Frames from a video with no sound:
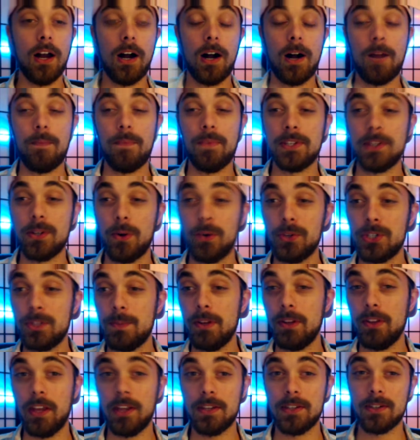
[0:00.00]
This
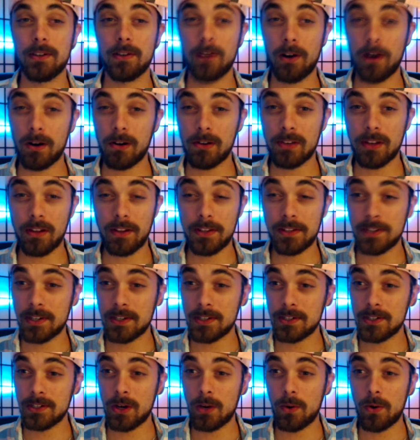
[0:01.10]
ultimately is a card that lets
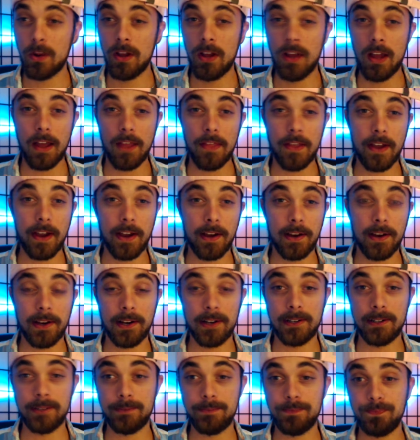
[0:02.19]
us know
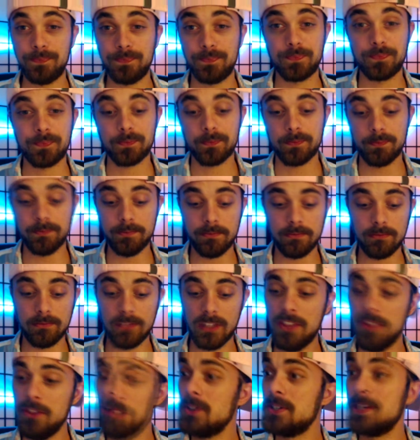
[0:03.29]
that
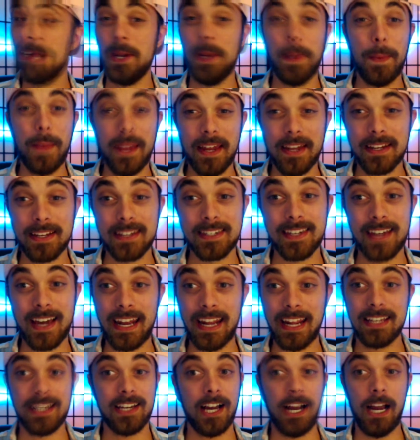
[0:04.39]
there's going to be an
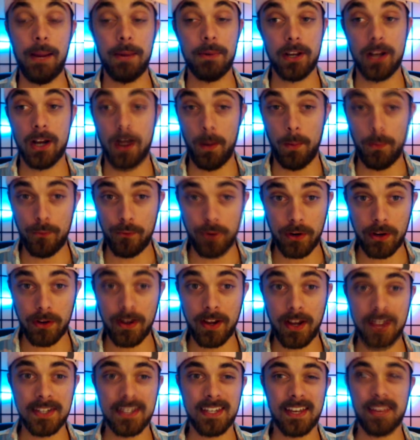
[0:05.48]
exciting time to come for you
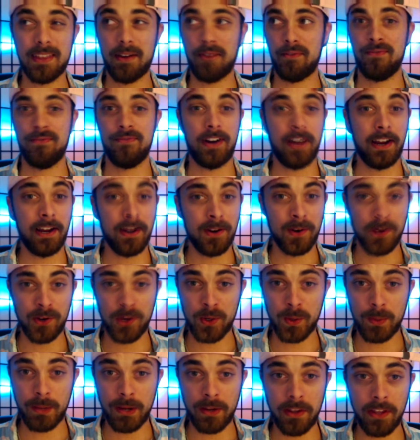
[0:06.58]
guys, like that fire in
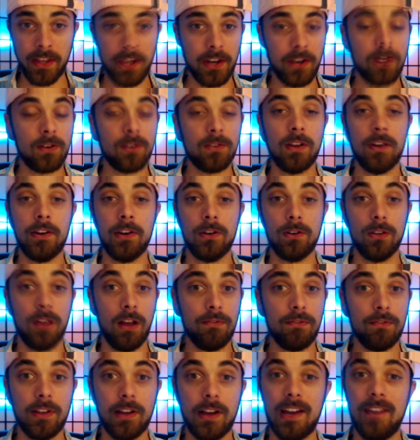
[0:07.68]
your belly and your
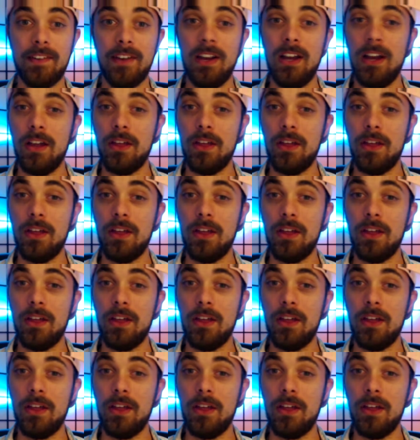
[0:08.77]
love life.